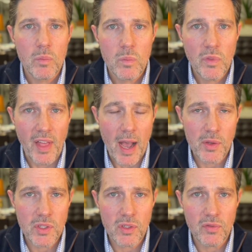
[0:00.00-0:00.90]

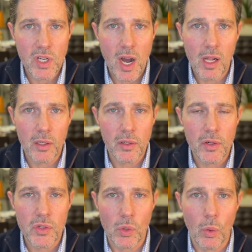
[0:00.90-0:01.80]
thousands of
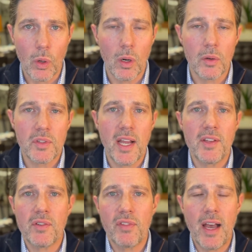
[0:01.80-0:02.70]
dollars or
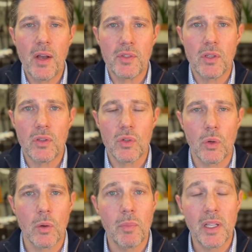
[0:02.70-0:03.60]
tens of thousands
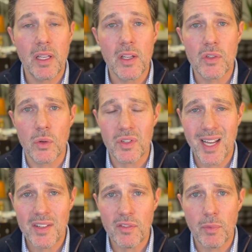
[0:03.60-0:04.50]
or millions or
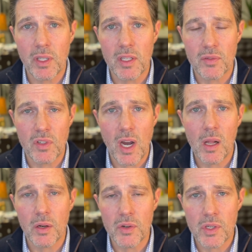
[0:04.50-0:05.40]
tens of millions of
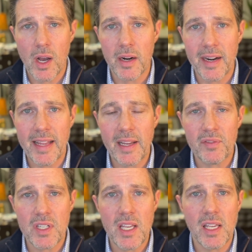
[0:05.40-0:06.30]
dollars on an
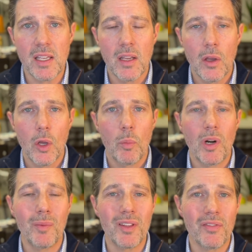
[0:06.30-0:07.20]
NFT,
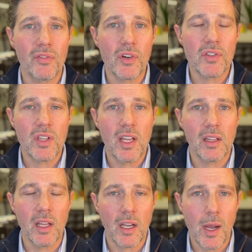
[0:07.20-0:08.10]
probably the first
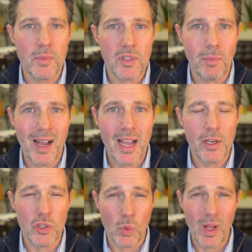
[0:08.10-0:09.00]
thing that comes to mind
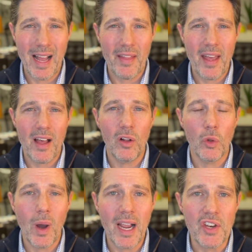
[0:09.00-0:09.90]
is, well, how the hell
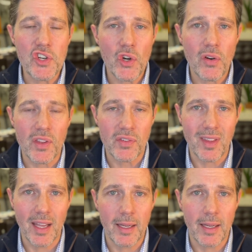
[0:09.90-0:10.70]
do I insure this thing?